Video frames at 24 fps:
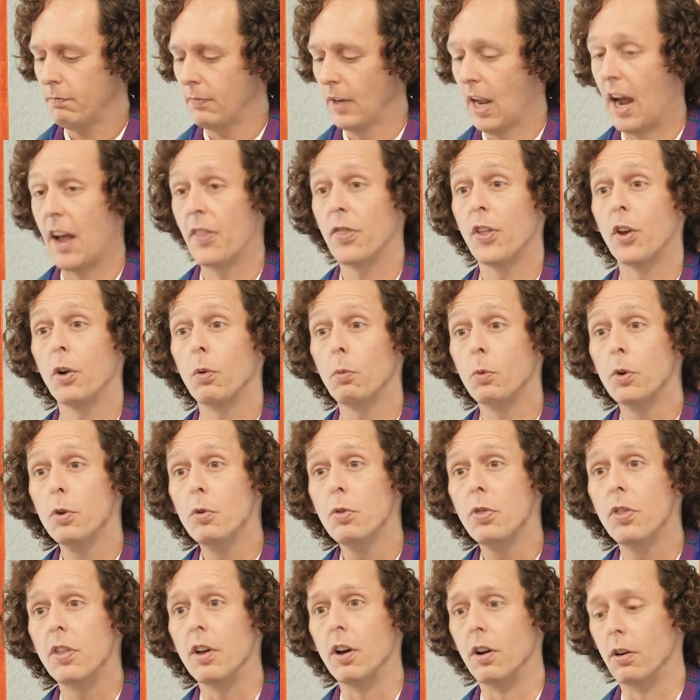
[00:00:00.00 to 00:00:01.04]
At their
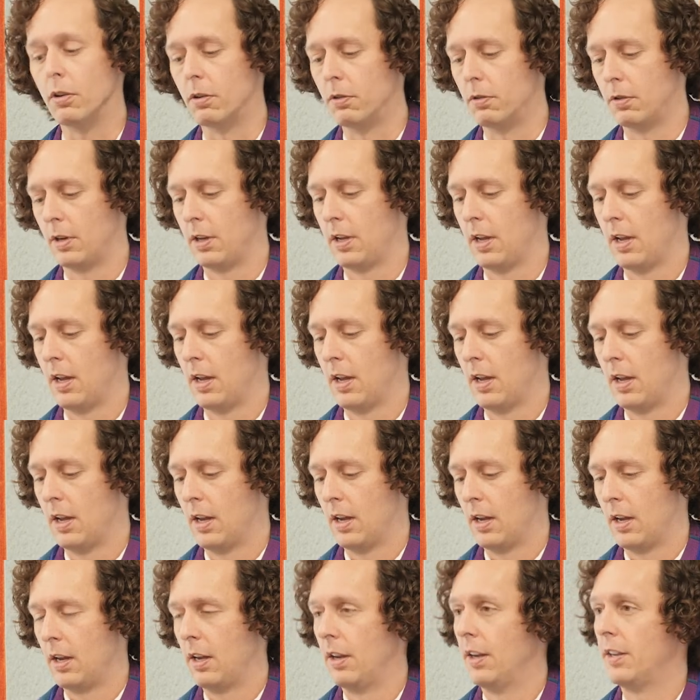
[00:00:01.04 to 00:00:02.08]
root, though,
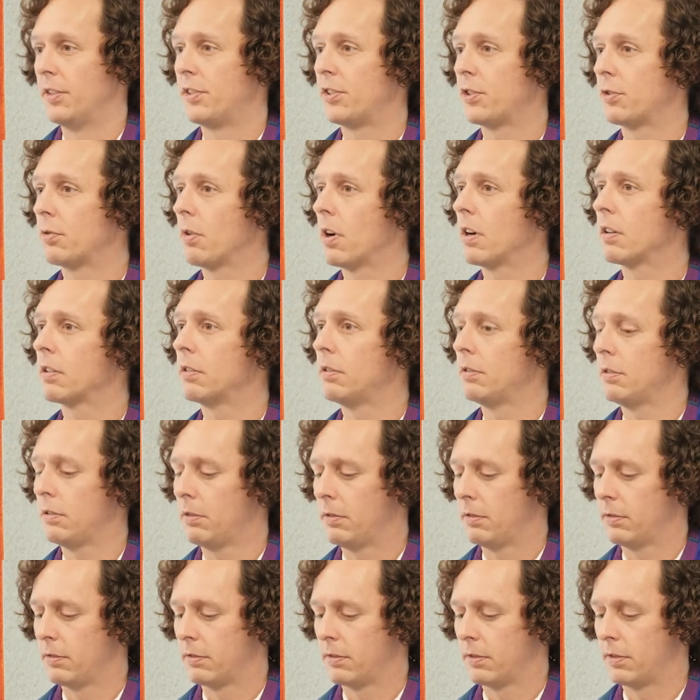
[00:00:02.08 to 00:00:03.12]
is
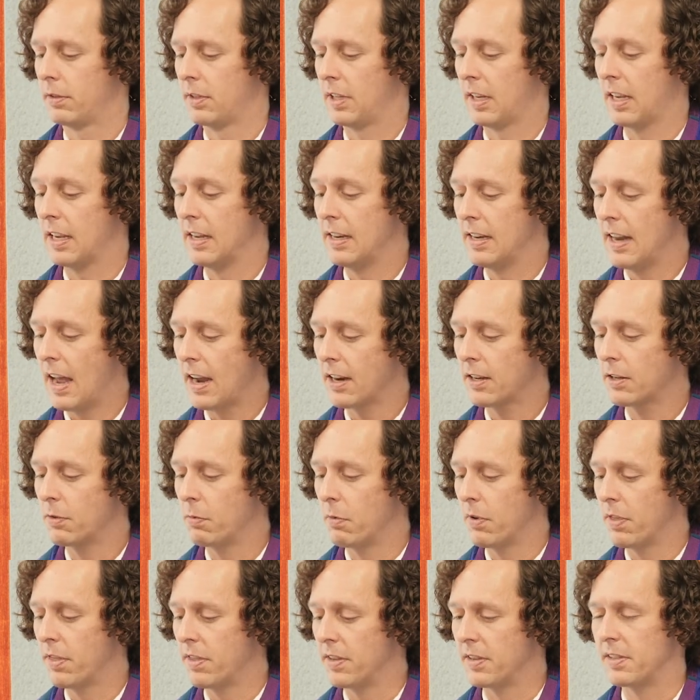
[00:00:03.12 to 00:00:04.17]
struggle to connect
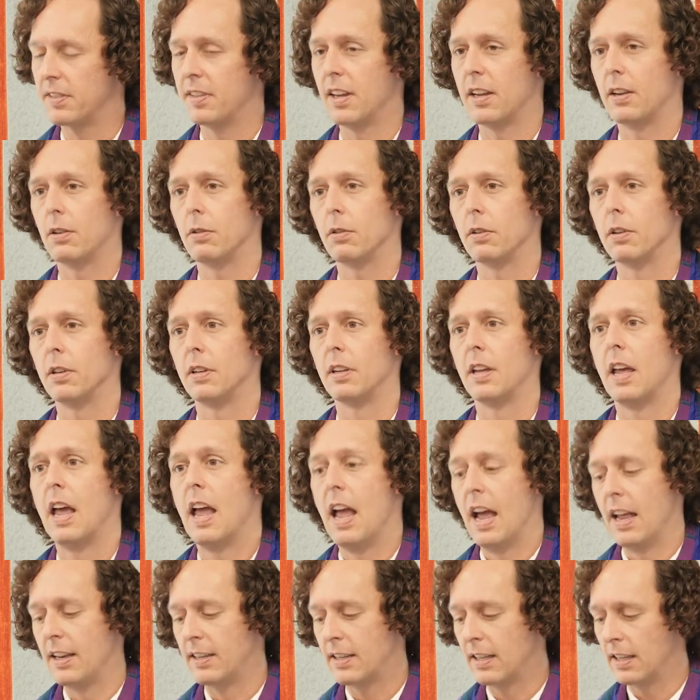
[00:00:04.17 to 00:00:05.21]
with the sacred
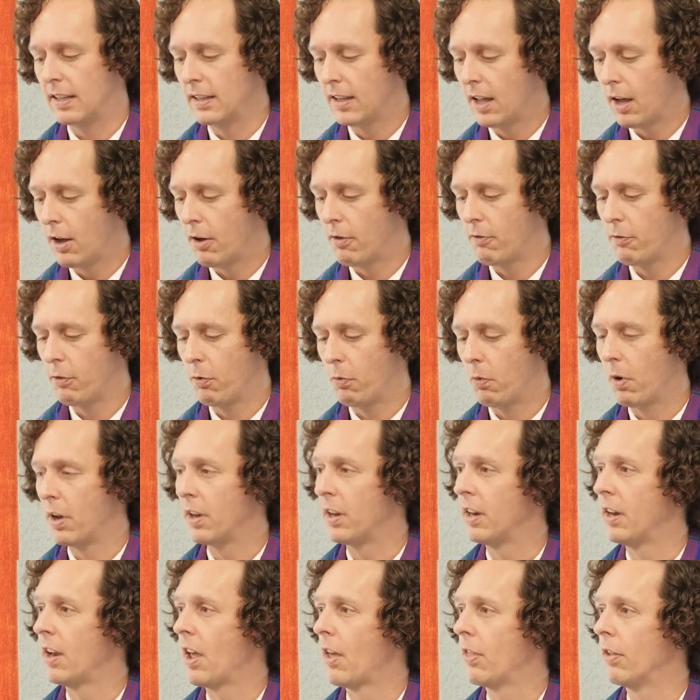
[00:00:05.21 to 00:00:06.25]
and to love one
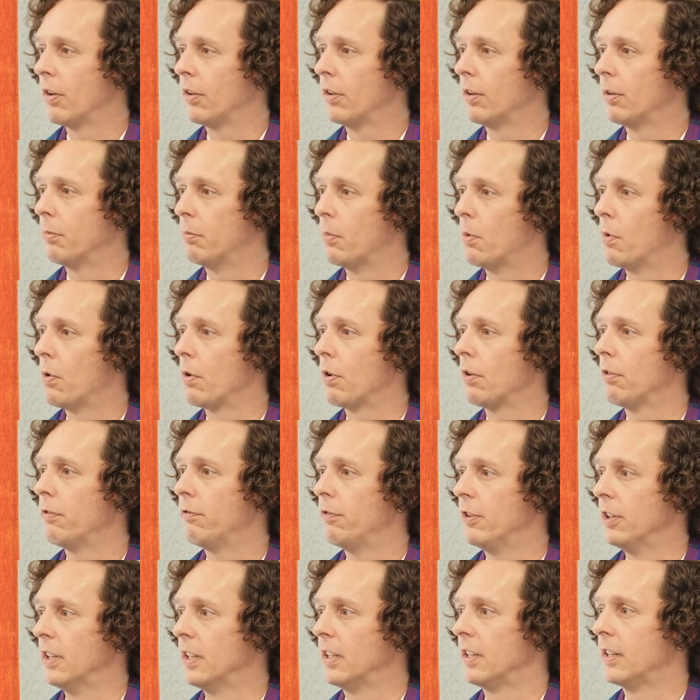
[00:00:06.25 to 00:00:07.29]
another more
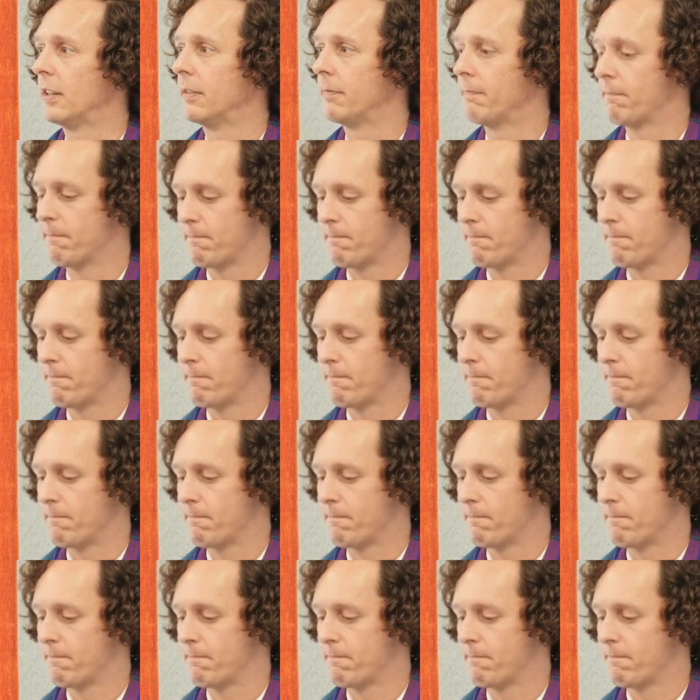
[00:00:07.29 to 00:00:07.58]
fully.